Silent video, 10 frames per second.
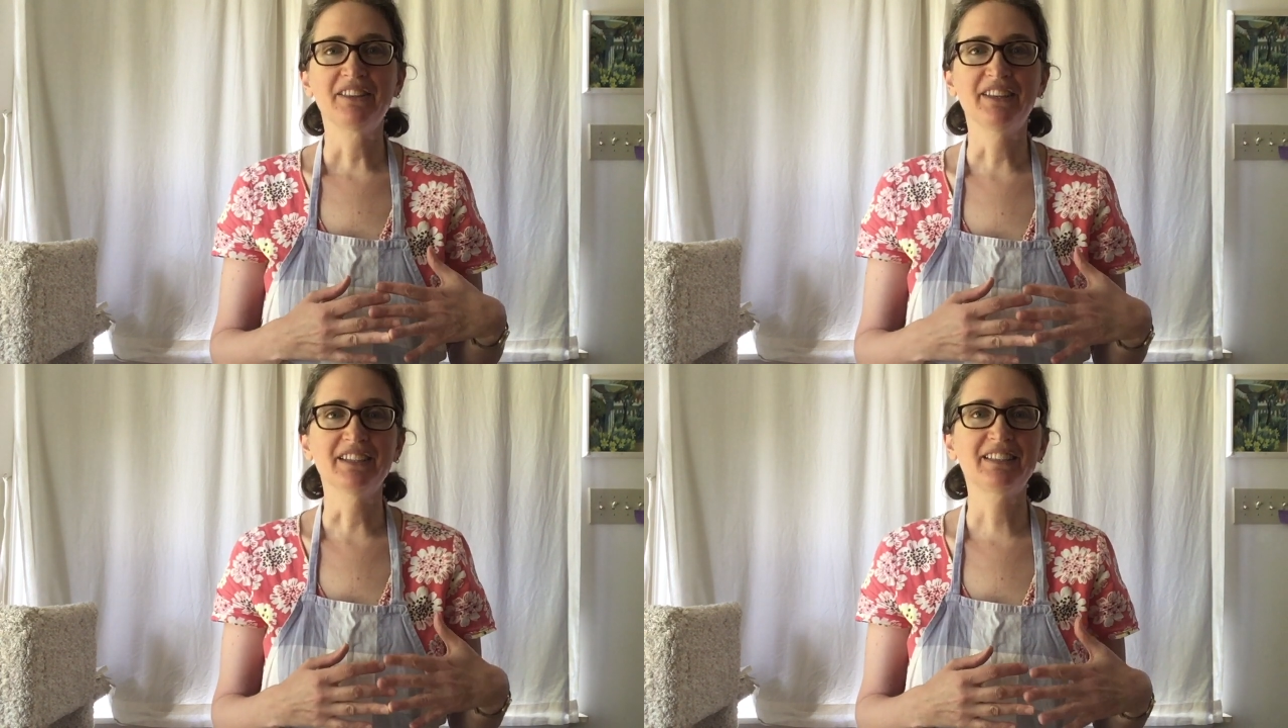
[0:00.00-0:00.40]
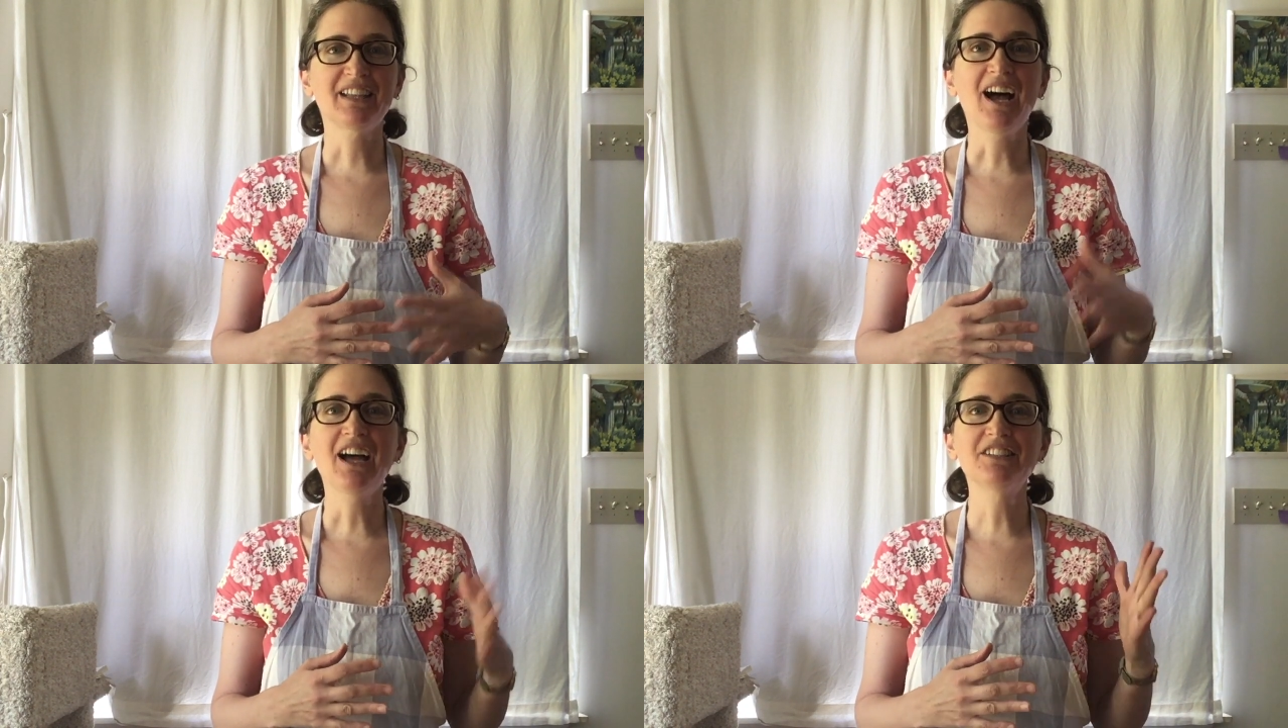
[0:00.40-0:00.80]
the
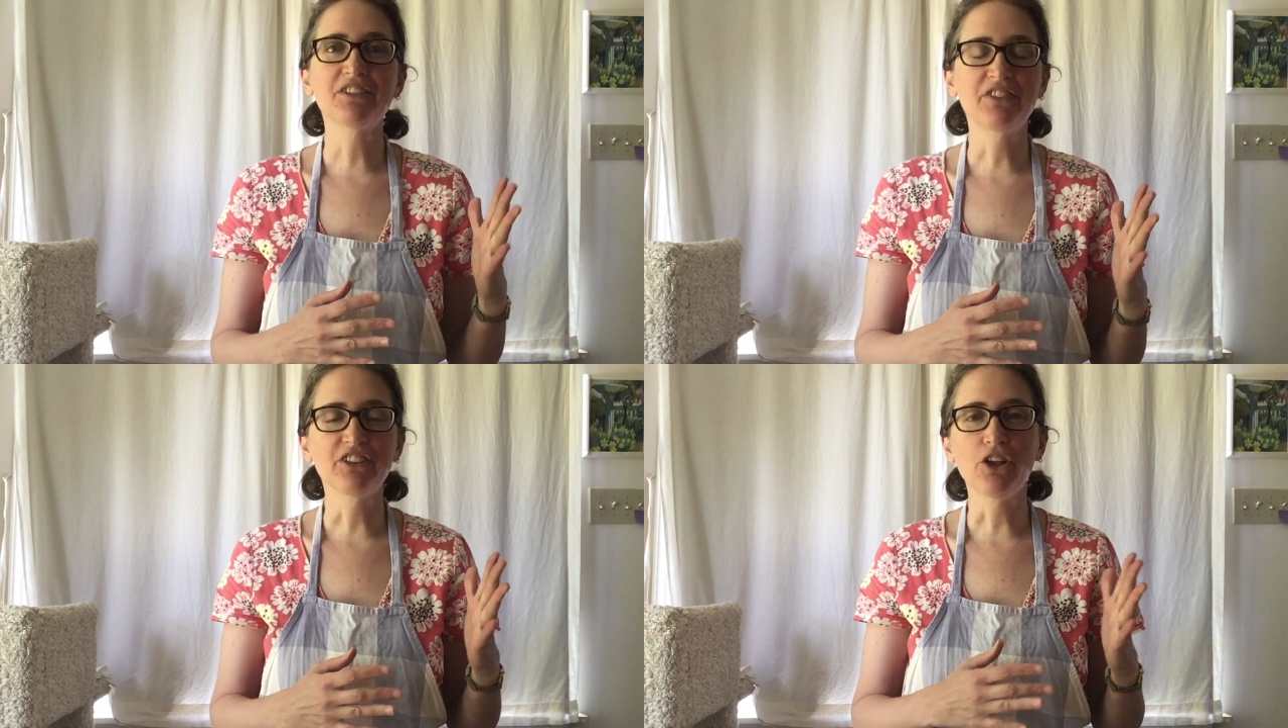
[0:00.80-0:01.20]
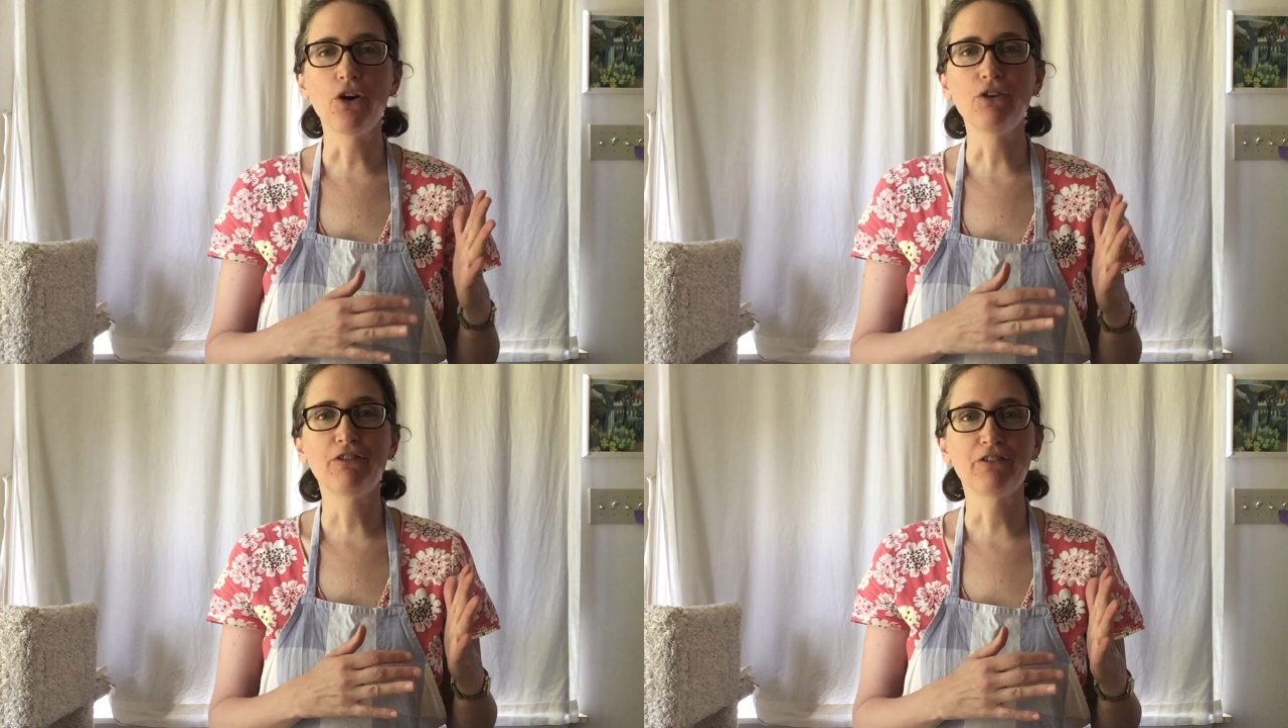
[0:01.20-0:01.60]
size of the
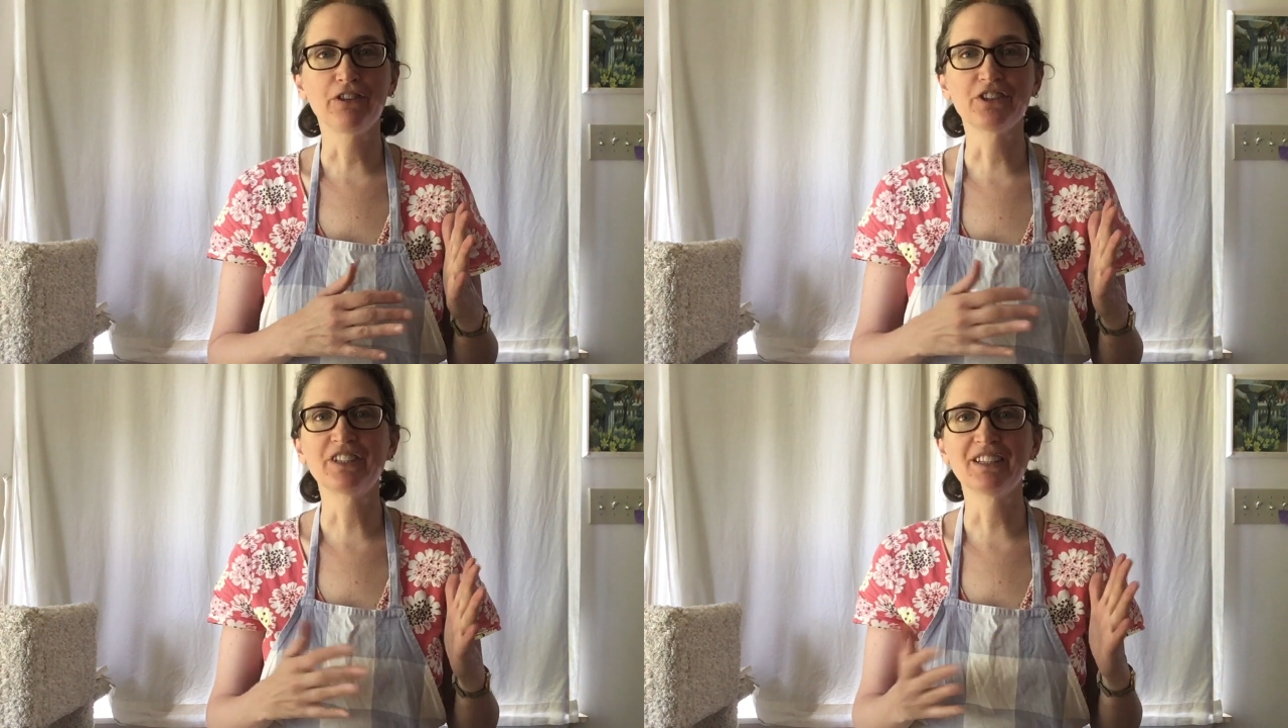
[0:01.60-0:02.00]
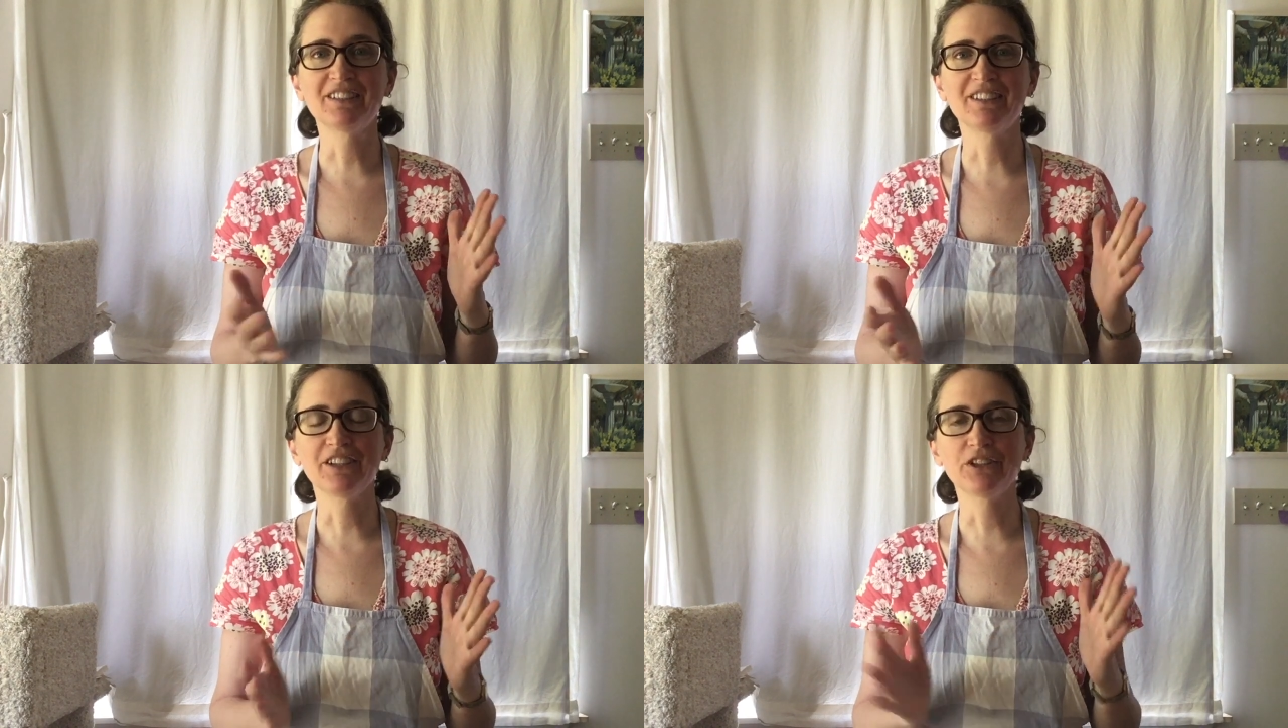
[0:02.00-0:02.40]
loaf
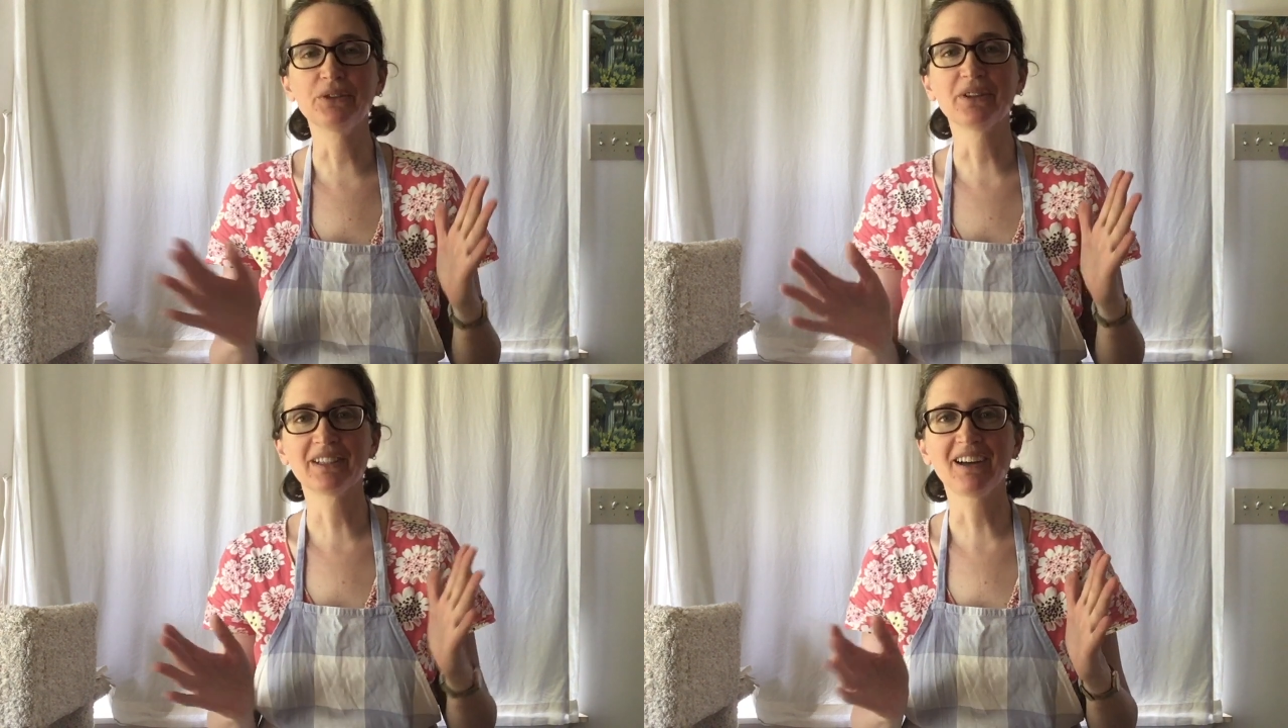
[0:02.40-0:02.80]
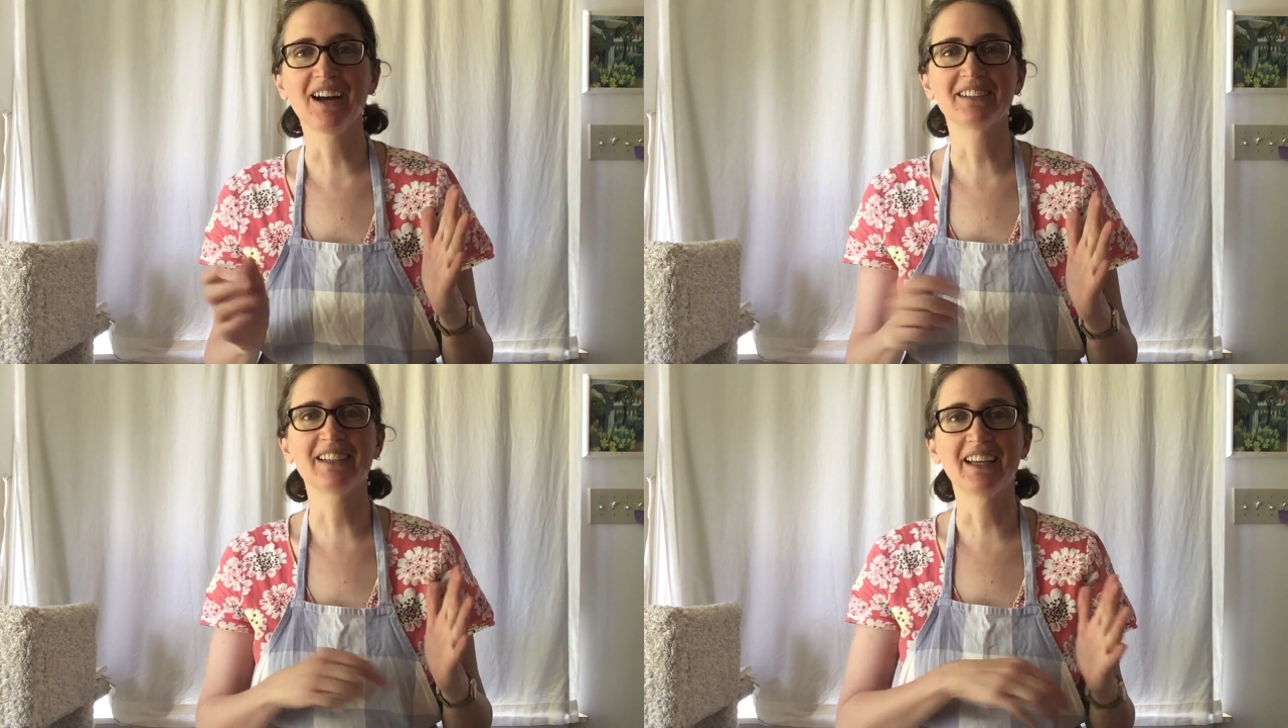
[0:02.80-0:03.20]
versus the gluten
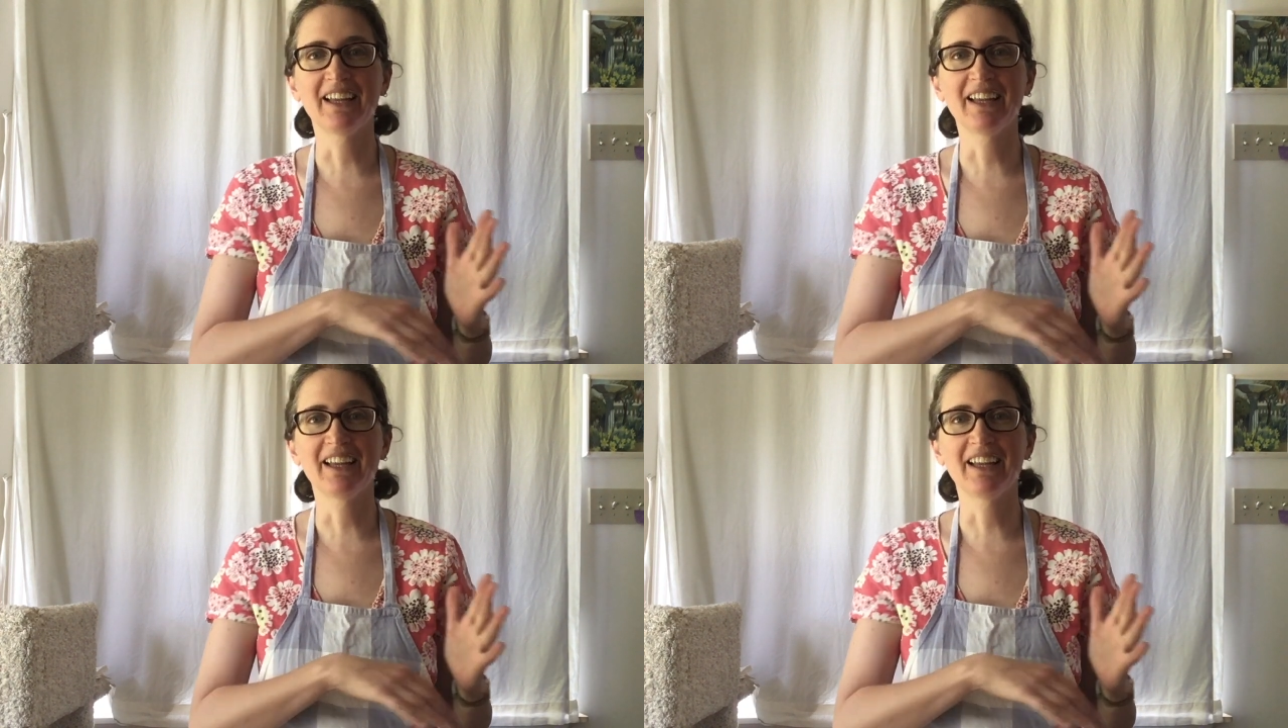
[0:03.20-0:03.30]
content,